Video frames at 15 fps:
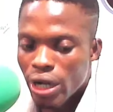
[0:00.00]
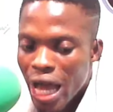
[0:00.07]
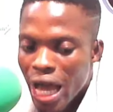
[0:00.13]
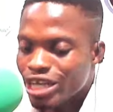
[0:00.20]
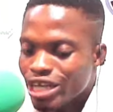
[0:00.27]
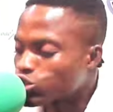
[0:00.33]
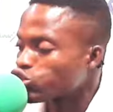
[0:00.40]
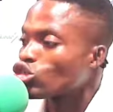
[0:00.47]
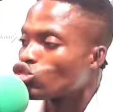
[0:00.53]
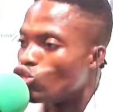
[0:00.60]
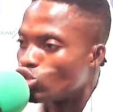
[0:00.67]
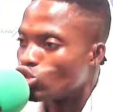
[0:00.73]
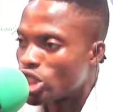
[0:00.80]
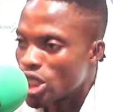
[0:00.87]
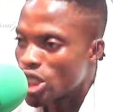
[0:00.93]
a short
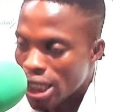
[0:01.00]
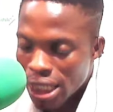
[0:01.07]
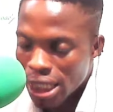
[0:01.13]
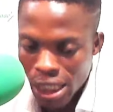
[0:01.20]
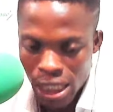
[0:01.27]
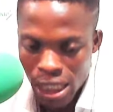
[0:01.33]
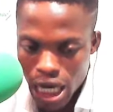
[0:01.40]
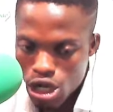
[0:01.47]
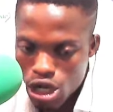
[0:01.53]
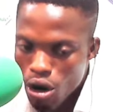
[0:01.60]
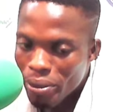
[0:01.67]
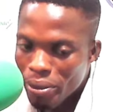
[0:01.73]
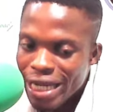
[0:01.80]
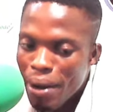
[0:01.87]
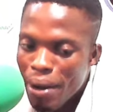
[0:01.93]
note. And
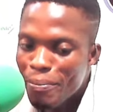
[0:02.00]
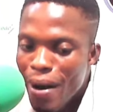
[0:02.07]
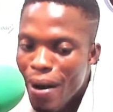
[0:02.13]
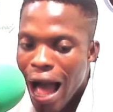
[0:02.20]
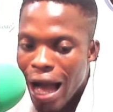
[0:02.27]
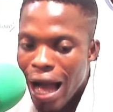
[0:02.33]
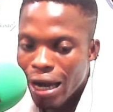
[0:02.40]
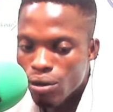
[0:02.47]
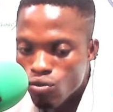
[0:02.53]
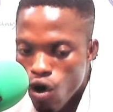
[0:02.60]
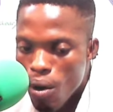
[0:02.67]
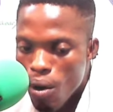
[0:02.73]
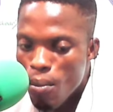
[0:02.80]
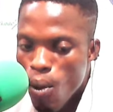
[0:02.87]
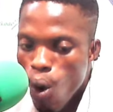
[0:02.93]
I'm a dear bar.
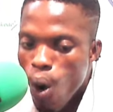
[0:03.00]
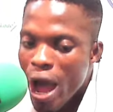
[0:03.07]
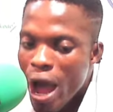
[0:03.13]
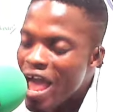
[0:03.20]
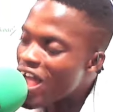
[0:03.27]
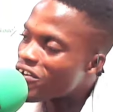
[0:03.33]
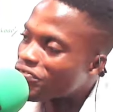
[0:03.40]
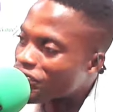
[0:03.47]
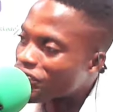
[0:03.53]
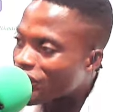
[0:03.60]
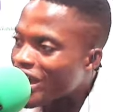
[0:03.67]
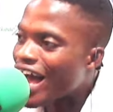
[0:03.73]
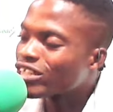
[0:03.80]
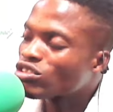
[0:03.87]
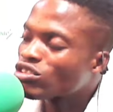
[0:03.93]
One more fre
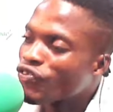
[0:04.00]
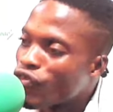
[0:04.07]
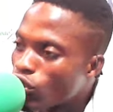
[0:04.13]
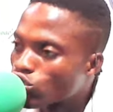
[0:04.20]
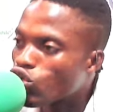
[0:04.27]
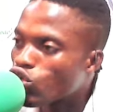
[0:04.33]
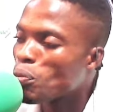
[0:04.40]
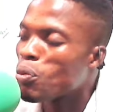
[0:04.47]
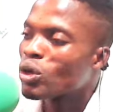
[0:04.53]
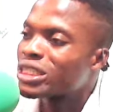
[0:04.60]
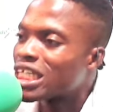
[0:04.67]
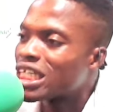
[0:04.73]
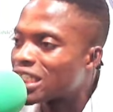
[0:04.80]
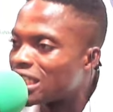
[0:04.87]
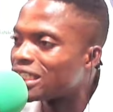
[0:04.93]
as to folk
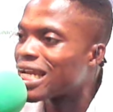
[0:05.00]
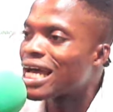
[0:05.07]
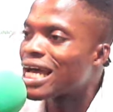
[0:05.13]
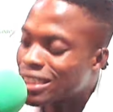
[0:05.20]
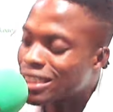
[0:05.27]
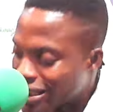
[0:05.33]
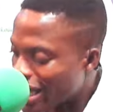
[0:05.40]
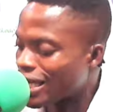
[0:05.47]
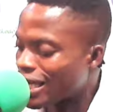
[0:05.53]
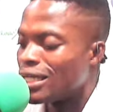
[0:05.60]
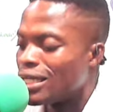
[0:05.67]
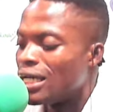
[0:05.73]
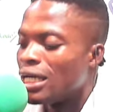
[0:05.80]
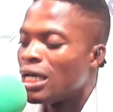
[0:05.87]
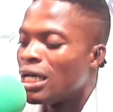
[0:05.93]
supporters in our say.
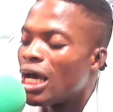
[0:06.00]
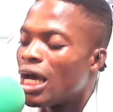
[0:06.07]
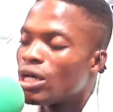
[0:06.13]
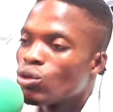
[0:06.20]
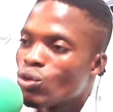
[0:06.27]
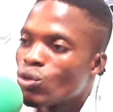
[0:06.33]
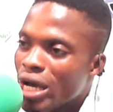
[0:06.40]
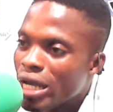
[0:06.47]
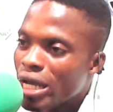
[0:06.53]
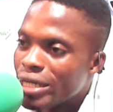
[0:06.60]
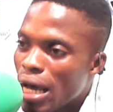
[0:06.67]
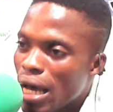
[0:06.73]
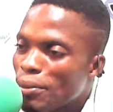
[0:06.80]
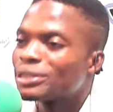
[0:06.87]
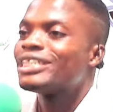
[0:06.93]
And okay,
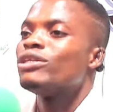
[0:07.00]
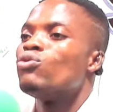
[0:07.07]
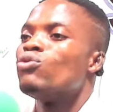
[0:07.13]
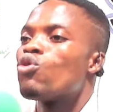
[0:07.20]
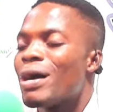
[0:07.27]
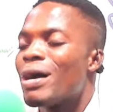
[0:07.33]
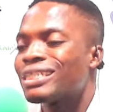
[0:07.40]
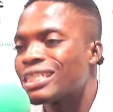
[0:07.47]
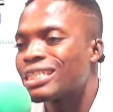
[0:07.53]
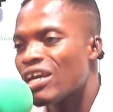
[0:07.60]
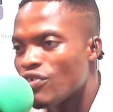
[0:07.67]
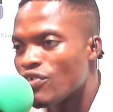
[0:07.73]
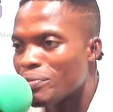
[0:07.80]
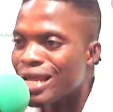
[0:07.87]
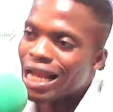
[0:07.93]
now Martin will come here
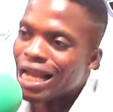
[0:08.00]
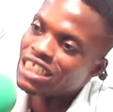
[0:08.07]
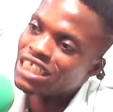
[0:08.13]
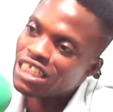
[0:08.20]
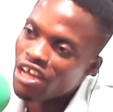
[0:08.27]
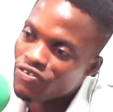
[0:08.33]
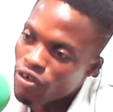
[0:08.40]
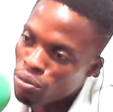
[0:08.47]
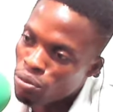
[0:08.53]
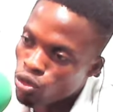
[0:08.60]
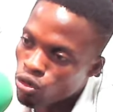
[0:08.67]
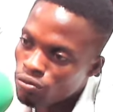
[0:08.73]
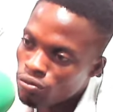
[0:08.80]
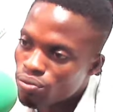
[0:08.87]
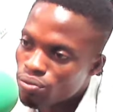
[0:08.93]
from now this year,
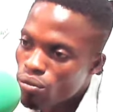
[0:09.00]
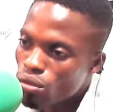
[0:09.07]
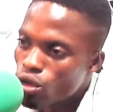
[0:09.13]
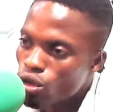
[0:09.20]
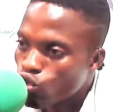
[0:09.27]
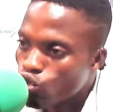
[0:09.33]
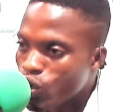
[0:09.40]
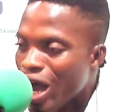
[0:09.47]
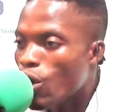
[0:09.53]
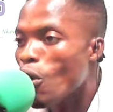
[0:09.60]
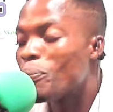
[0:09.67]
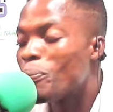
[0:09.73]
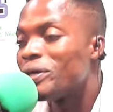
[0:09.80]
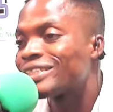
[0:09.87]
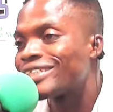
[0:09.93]
Femino. Sugar
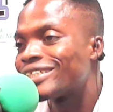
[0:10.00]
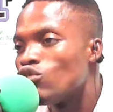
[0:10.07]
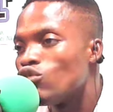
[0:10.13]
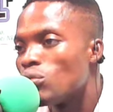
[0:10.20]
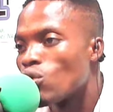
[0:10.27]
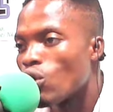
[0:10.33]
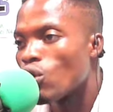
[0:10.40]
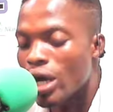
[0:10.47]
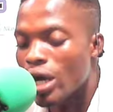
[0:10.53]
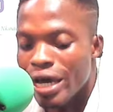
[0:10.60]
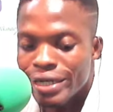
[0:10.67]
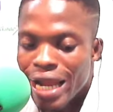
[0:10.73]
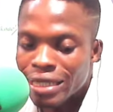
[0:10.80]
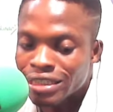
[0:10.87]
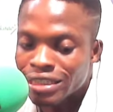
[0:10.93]
Copper Stadium, no,
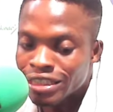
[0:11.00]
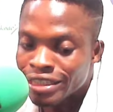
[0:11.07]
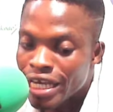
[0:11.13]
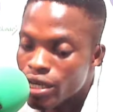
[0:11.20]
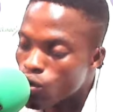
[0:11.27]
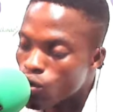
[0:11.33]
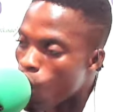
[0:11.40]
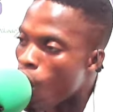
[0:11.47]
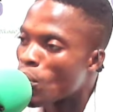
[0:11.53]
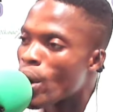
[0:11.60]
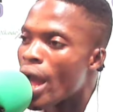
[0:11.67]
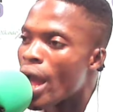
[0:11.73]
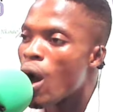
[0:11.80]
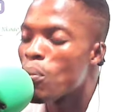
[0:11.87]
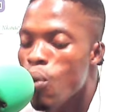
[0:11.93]
and as you say, all my
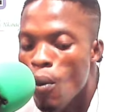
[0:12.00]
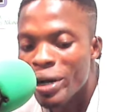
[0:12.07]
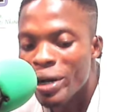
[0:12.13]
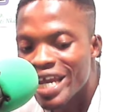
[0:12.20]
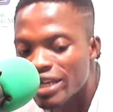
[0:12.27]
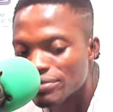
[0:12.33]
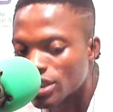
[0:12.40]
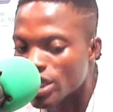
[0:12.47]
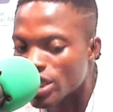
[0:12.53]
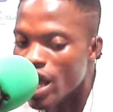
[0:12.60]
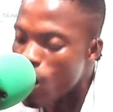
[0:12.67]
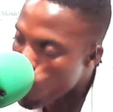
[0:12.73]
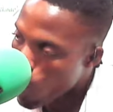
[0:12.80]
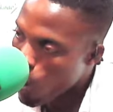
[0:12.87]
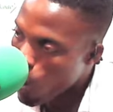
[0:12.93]
album games in
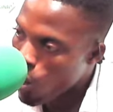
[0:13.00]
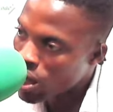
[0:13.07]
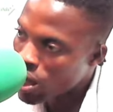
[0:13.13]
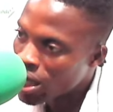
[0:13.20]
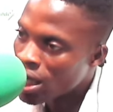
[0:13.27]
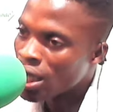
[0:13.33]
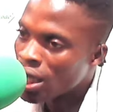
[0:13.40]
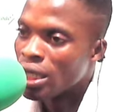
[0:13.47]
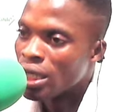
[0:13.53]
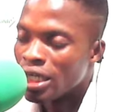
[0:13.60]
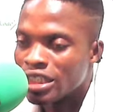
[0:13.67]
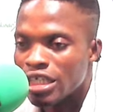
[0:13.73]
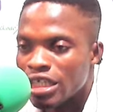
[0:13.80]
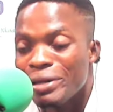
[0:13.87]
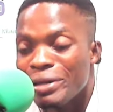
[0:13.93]
the Oho.
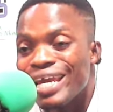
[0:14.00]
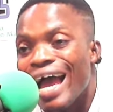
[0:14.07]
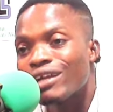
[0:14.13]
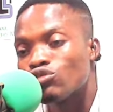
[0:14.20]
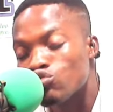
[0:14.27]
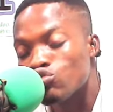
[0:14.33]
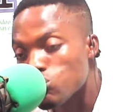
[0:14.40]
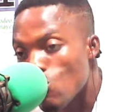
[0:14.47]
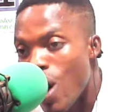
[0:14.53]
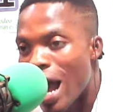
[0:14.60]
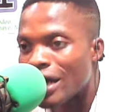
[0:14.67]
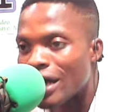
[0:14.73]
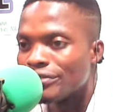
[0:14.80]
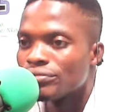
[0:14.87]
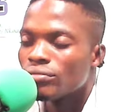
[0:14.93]
It's Yamia Tumwa.